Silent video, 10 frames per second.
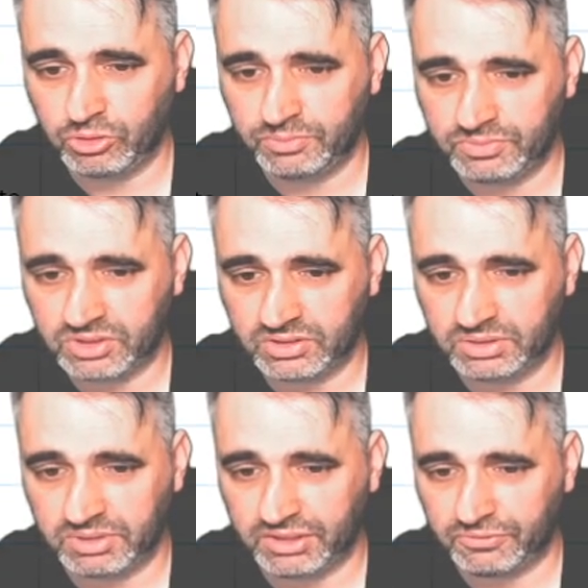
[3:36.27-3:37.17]
So eliminate
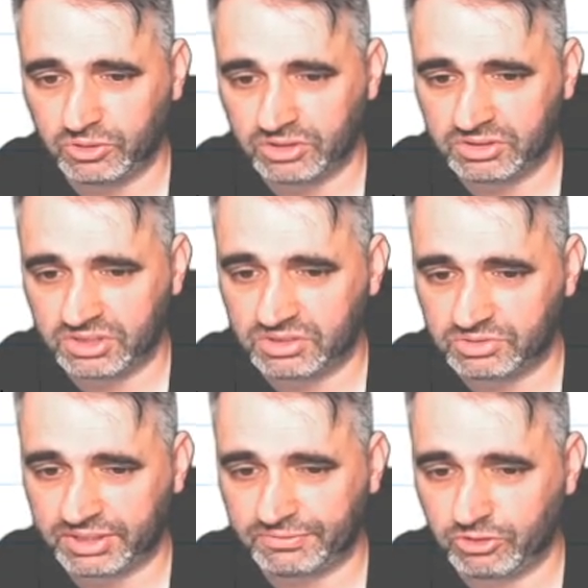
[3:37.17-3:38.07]
the 4 constant, subtract
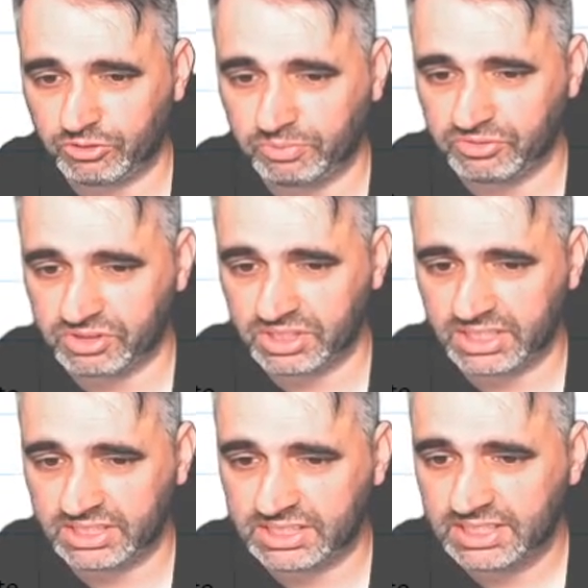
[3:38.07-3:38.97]
4 from both sides.
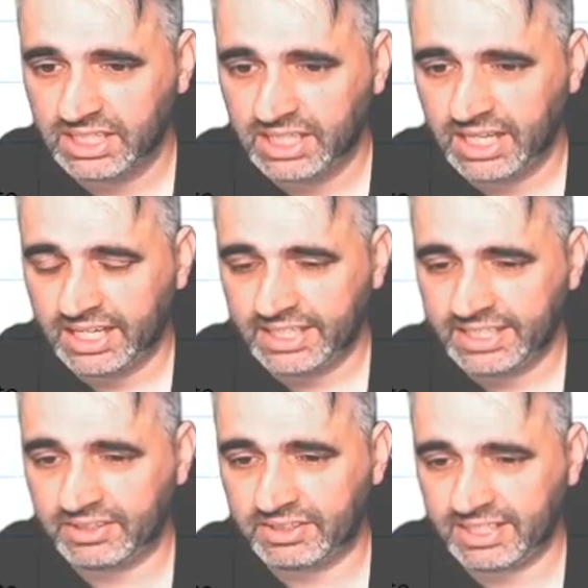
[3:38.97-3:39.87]
Now the
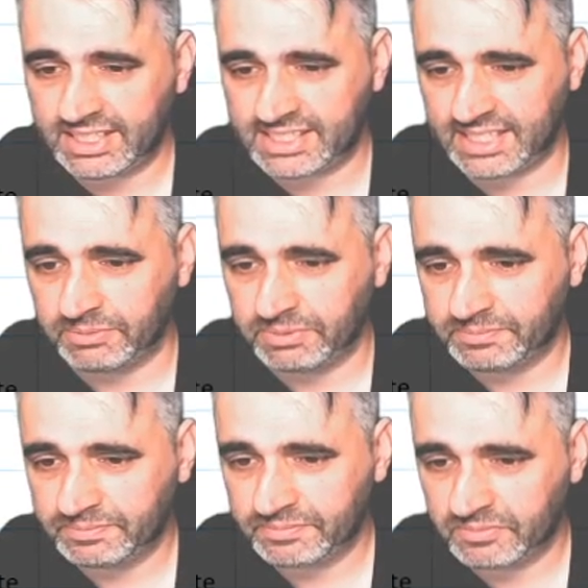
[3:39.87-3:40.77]
next step,
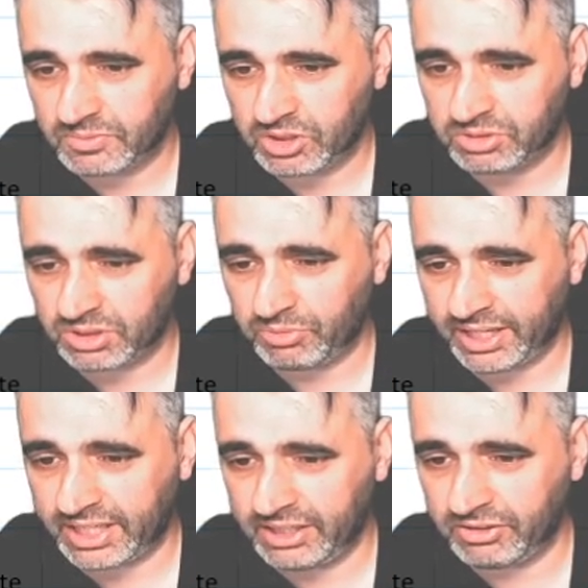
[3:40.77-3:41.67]
because we've got a bracket
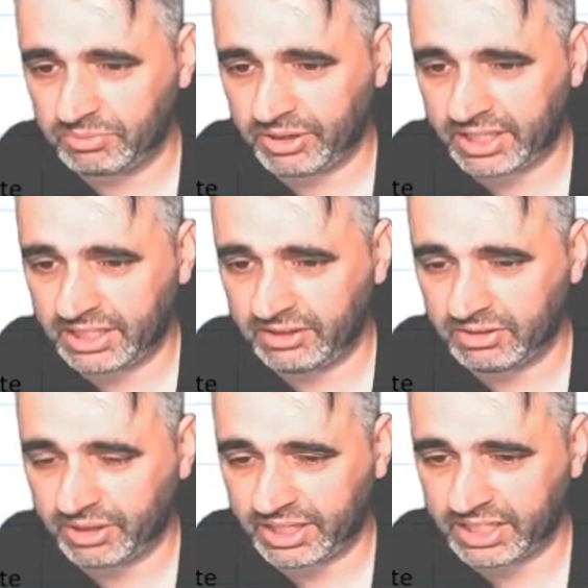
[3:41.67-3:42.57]
here and a bracket here and a
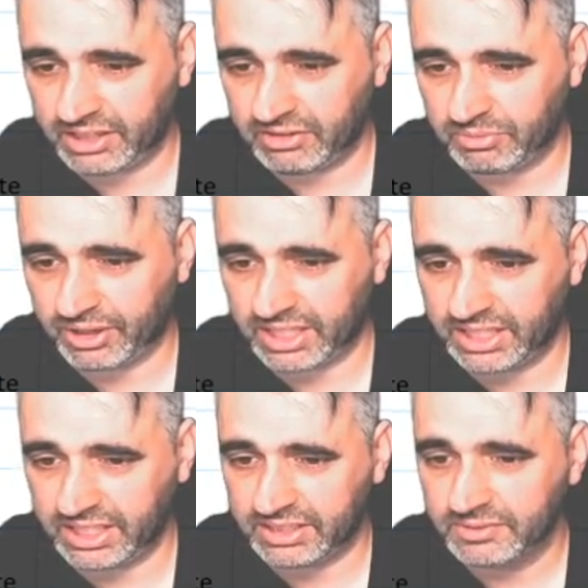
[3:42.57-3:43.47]
bracket here and a bracket
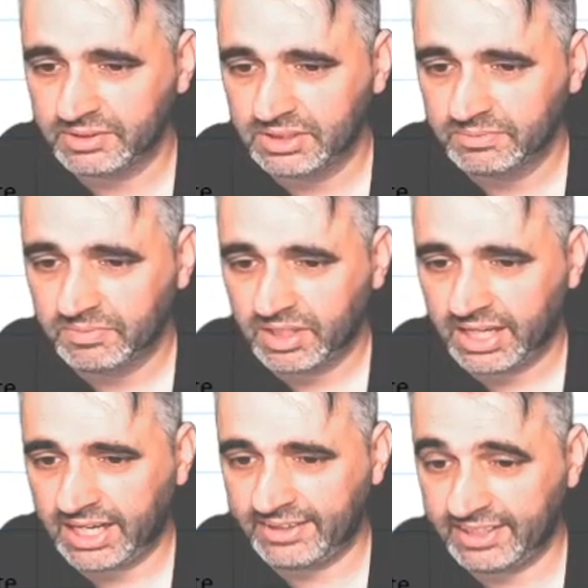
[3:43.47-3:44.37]
here,
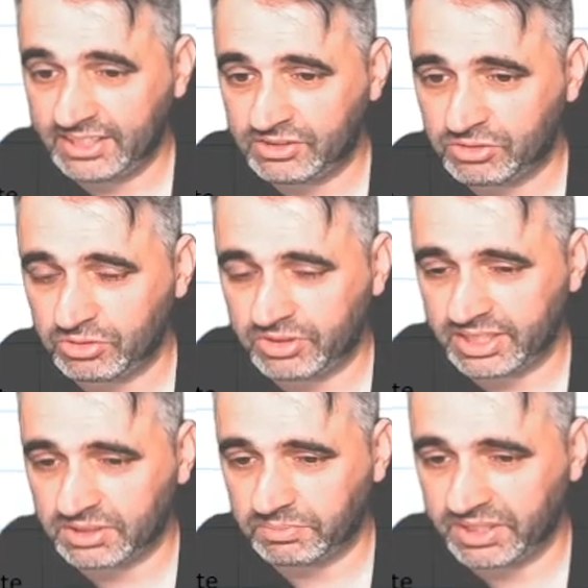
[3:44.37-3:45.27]
and these two things are
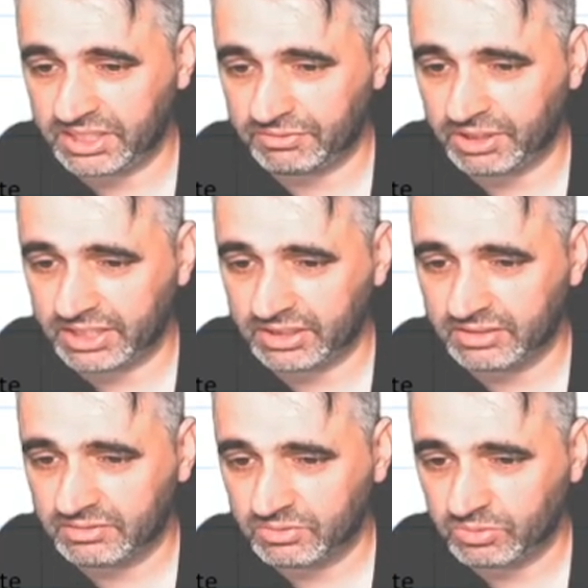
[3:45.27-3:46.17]
being divided,
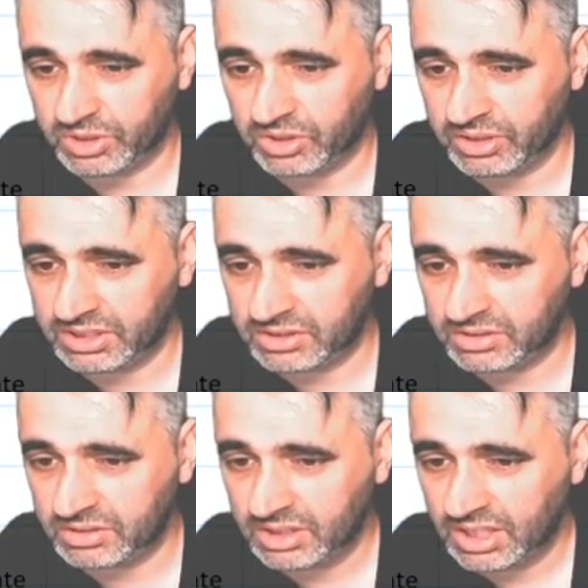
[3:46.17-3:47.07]
we're going to
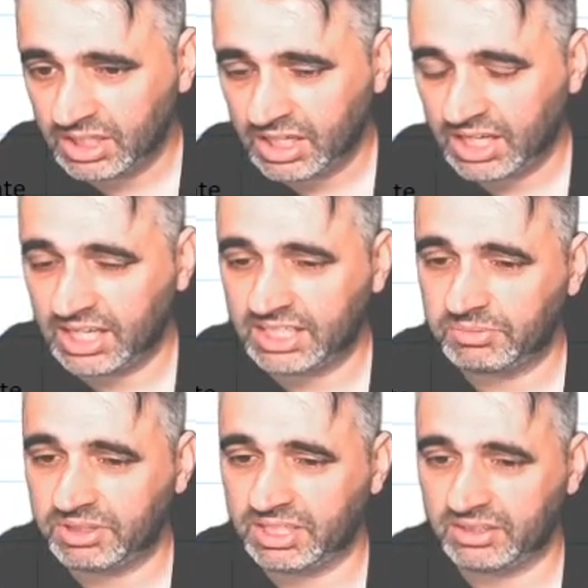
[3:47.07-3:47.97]

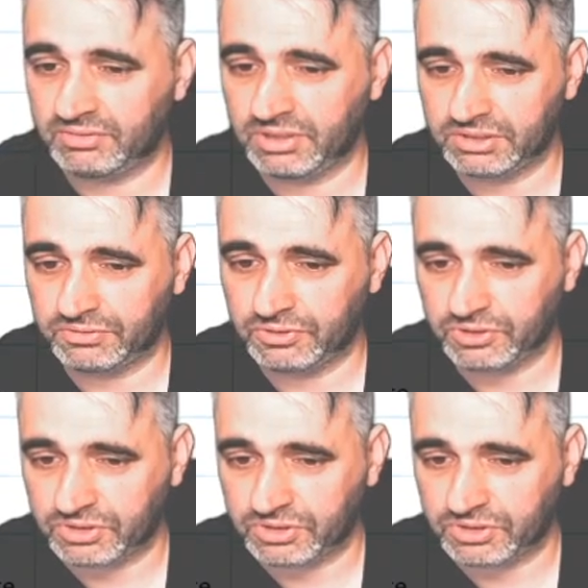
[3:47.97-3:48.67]
eliminate the divisor first.